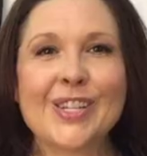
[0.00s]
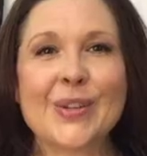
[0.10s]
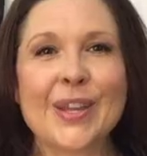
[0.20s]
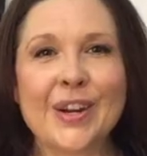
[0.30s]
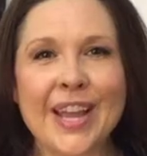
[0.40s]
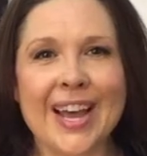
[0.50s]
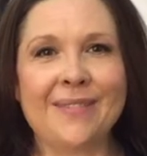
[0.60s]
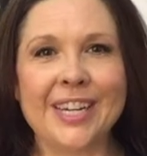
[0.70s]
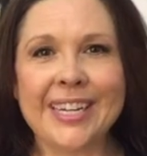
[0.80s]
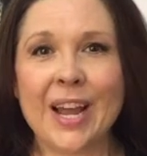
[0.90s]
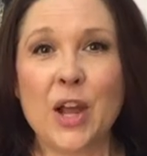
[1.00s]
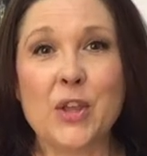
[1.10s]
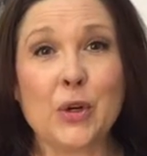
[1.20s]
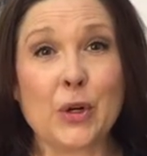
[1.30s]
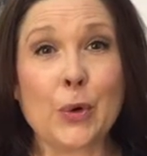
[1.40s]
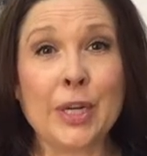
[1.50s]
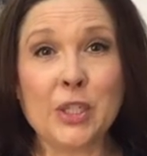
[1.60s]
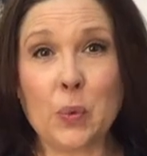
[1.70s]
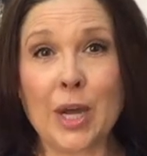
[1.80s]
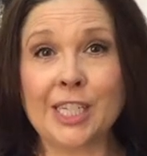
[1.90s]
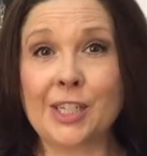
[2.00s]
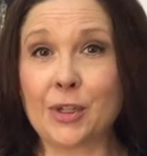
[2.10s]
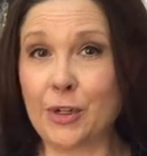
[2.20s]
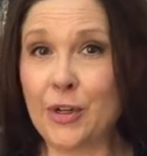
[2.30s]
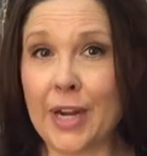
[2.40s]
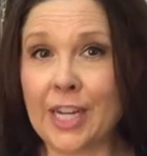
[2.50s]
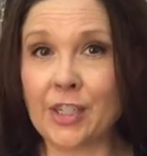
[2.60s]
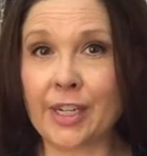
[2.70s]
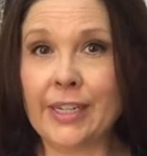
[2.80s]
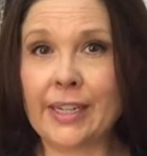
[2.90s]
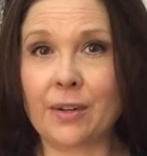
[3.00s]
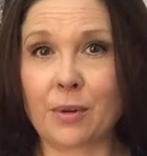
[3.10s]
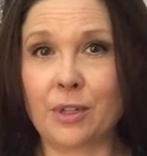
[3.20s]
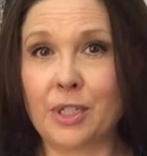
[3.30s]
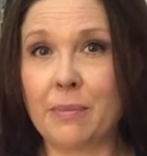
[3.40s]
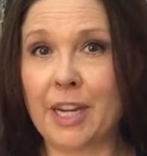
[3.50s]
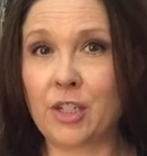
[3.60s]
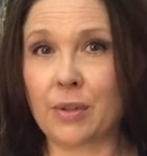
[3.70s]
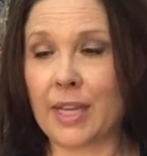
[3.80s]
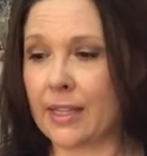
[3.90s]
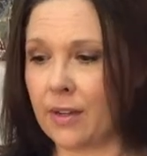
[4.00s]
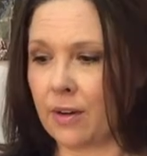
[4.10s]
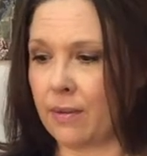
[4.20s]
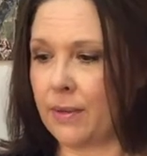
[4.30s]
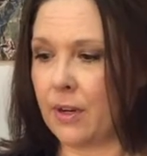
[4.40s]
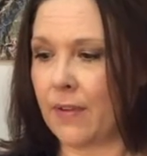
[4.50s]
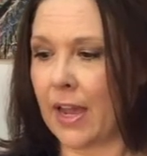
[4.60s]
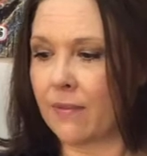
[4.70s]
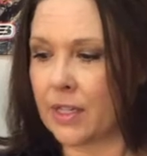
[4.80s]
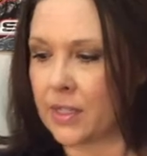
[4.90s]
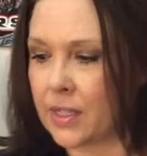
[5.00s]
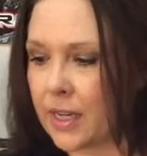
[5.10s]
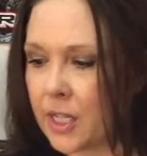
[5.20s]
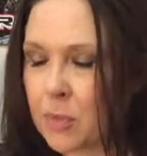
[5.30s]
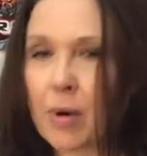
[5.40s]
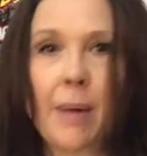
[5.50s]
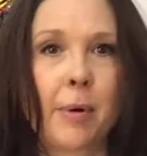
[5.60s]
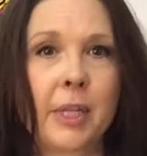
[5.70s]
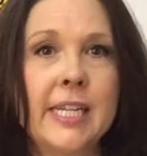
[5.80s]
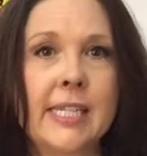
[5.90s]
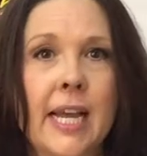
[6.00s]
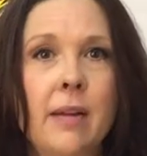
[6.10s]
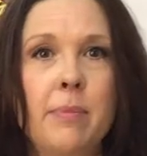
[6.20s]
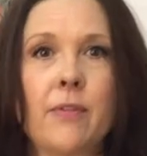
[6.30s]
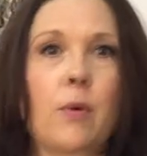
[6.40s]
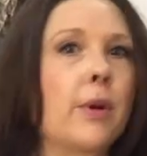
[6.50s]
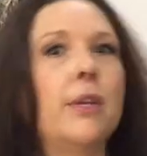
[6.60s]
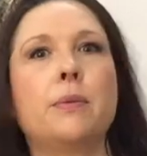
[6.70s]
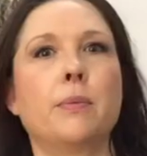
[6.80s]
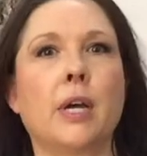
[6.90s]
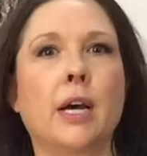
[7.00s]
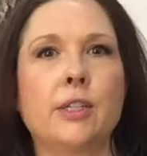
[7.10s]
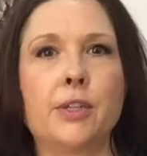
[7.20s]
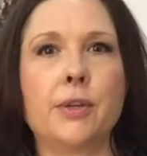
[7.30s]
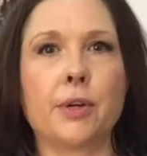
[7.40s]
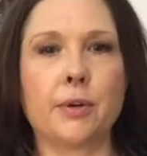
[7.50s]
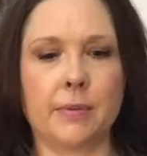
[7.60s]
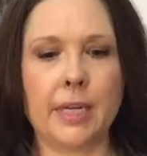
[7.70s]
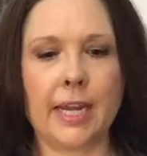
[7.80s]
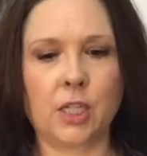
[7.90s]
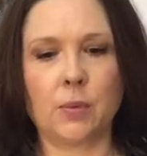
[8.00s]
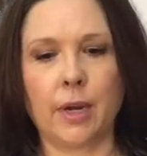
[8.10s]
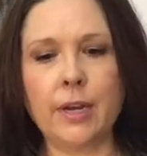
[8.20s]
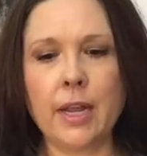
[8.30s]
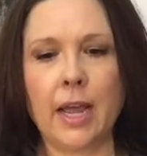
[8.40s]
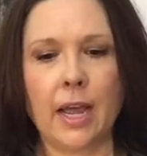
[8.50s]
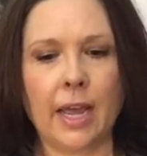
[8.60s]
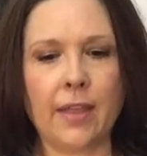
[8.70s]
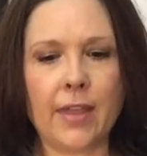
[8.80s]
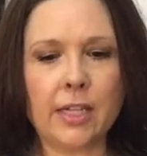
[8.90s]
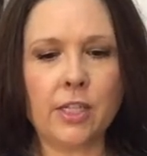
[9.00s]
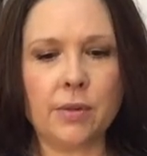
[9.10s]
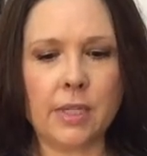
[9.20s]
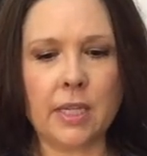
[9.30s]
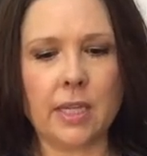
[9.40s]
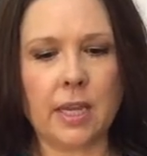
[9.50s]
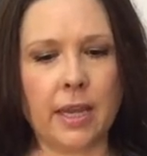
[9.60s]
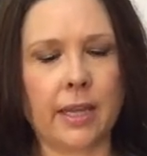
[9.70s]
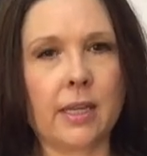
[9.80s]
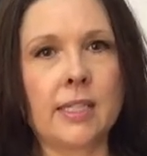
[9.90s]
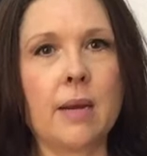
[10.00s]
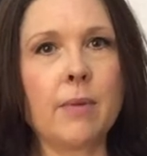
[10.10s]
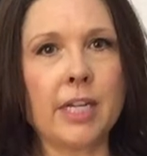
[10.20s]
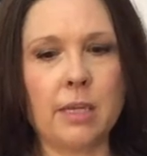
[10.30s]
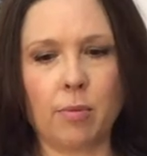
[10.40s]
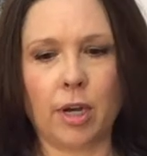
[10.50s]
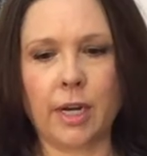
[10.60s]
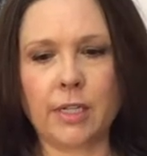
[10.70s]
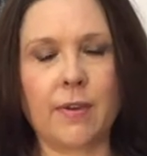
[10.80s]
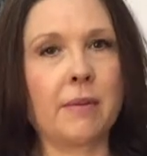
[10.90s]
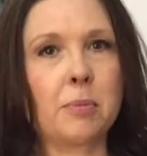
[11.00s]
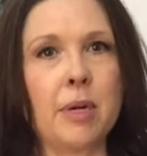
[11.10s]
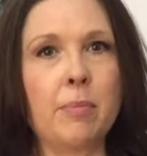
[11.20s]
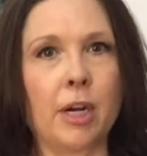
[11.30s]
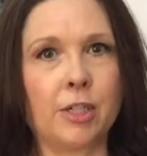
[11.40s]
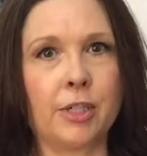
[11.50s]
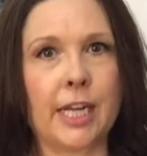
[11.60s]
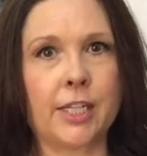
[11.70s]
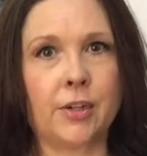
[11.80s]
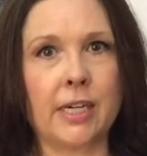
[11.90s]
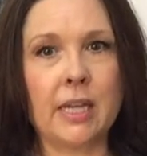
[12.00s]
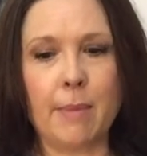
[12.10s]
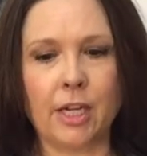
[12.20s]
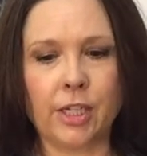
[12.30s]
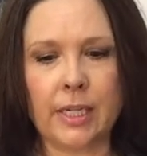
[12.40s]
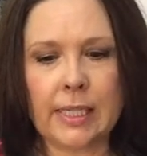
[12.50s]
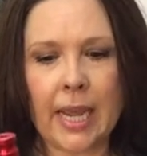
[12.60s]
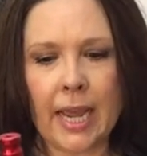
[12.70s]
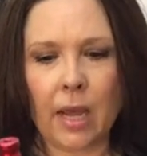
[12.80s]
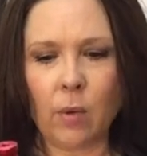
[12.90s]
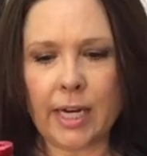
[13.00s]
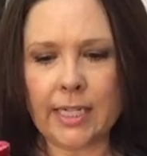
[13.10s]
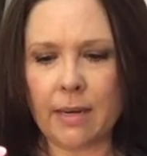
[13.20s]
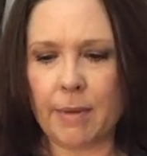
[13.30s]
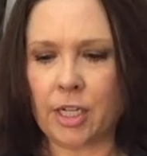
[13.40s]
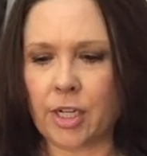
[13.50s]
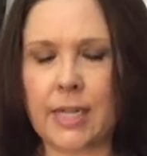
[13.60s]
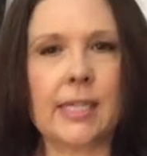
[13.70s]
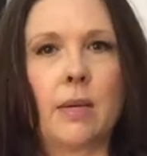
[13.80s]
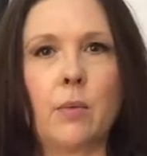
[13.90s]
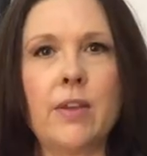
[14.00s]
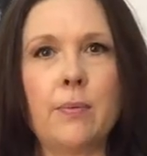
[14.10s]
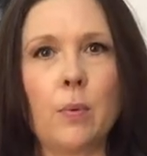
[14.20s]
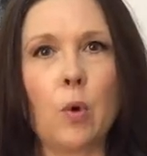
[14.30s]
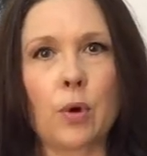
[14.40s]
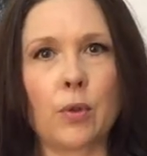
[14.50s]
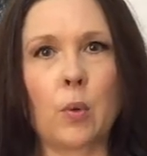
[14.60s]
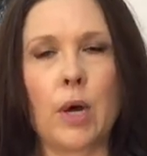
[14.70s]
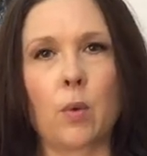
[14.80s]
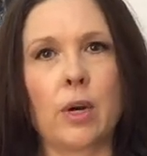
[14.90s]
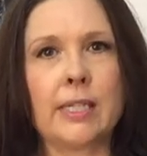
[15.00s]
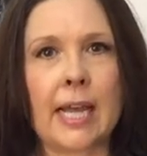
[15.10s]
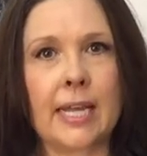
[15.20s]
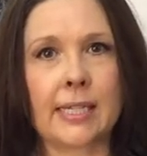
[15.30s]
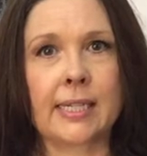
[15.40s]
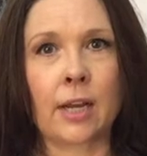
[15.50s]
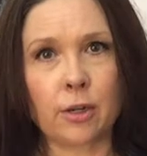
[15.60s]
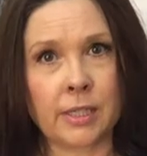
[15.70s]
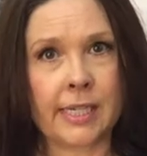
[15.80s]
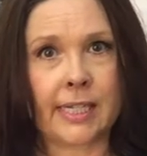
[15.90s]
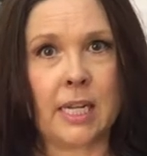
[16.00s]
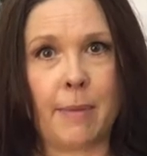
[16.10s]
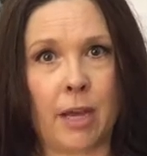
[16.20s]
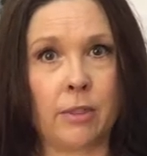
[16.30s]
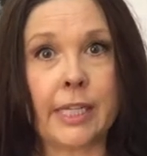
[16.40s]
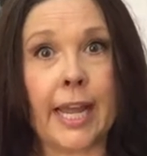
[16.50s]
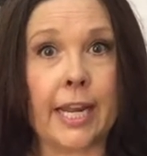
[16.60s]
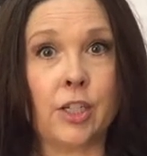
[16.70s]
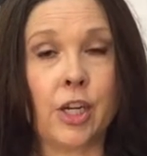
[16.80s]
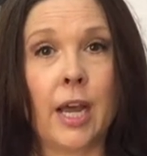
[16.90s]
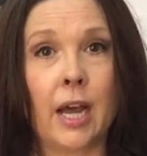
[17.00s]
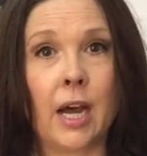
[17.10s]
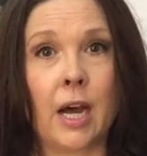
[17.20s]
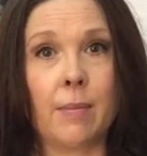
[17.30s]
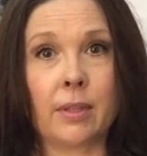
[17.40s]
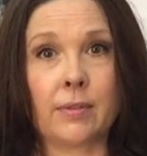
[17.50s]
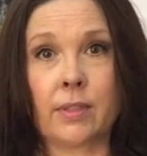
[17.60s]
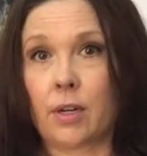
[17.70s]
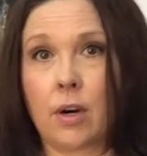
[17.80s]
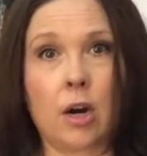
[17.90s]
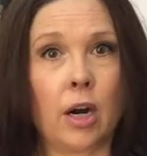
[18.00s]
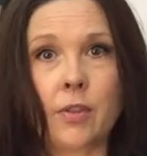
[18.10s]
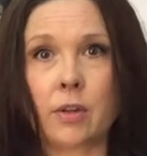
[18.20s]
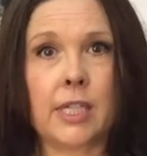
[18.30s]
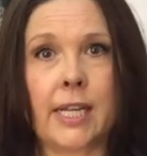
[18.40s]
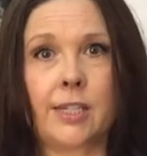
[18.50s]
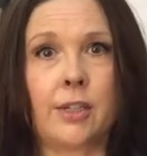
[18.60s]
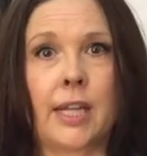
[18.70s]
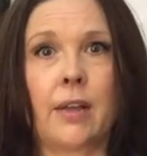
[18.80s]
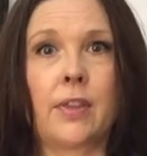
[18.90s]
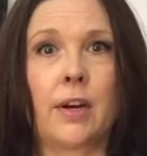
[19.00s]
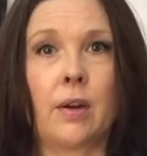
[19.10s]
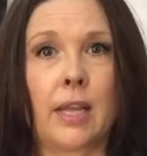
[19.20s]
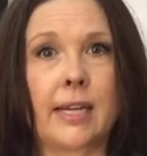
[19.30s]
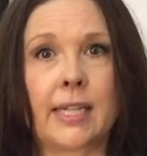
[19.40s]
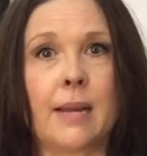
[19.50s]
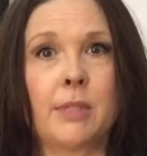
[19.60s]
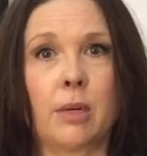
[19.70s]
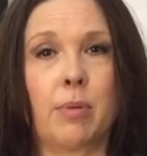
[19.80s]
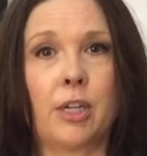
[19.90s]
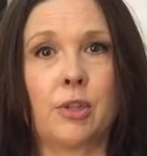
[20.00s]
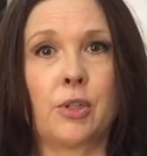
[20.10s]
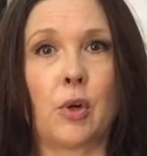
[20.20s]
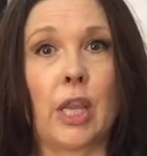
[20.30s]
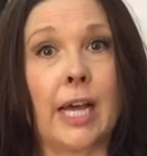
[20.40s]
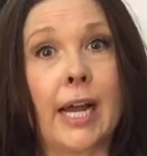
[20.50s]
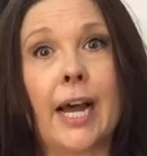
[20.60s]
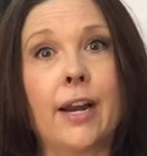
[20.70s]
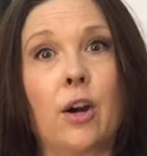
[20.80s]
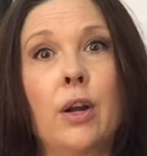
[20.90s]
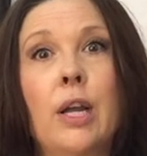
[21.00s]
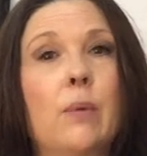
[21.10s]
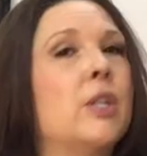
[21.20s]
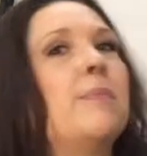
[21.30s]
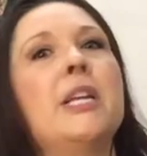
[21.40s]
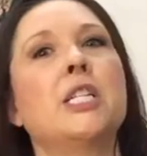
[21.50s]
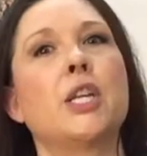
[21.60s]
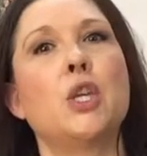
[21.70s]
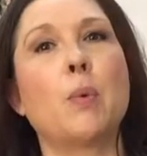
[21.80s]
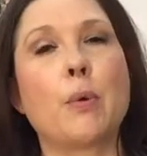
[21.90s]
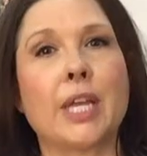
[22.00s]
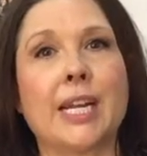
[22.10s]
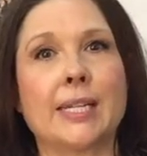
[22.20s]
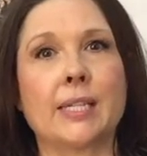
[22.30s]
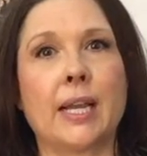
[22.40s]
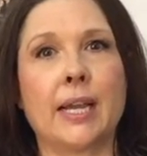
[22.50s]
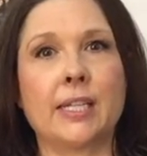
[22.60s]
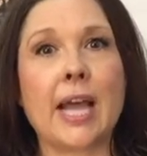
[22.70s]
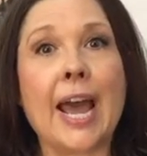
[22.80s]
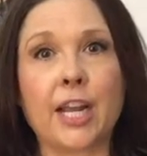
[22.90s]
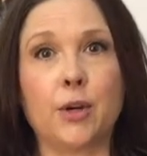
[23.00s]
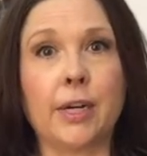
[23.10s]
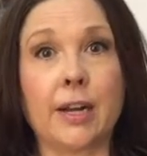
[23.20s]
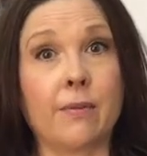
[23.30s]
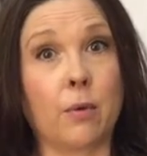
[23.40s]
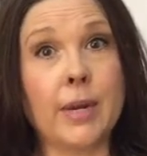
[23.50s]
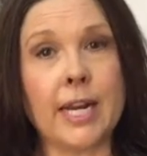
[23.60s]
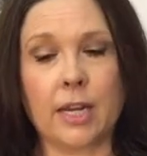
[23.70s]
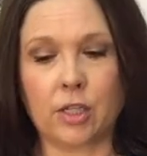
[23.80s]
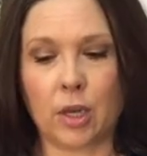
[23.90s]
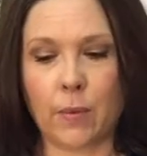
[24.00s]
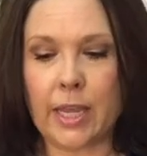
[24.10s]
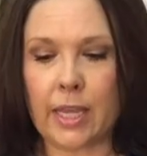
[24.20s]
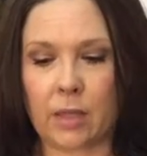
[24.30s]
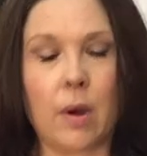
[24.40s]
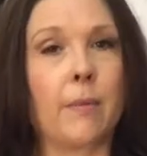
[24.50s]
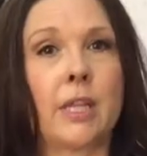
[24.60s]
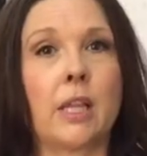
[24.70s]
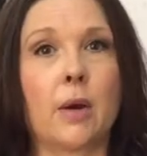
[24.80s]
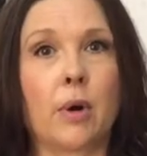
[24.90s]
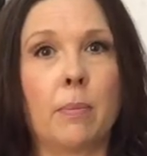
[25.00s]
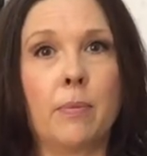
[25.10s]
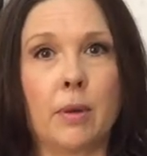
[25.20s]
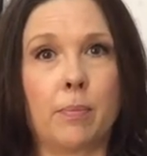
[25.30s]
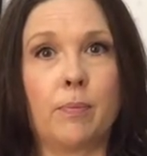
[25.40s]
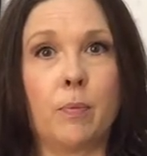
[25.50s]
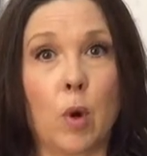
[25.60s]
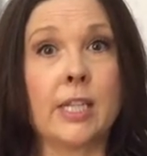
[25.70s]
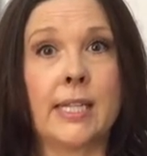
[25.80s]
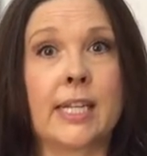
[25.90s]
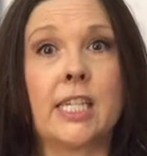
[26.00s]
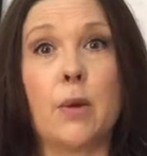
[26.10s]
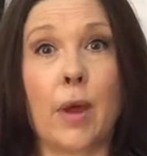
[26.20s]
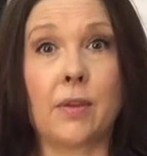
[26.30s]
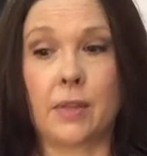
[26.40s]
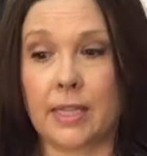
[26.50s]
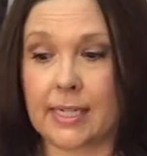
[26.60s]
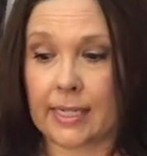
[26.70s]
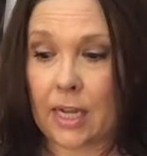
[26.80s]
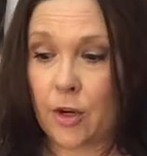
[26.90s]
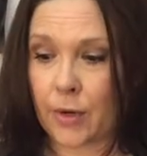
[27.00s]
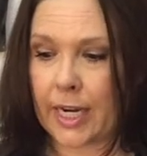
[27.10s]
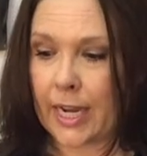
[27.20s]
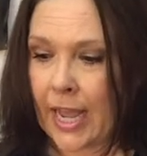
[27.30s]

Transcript: So there you have it. You're going to want to turn your engine in order to make sure that your, your valve is, is properly set before you uh, do your next one. And that's using the LSM Racing Products Valve Spring Pressure Tester, as I mentioned. And what I didn't mention is that we order the one where it has a 160 pound gauge. Um, there are other testers out there. A lot of times their pressures are a lot higher, which means that you won't get as, as accurate of a reading. So we get the one with the lower, the 160 rather than the 600.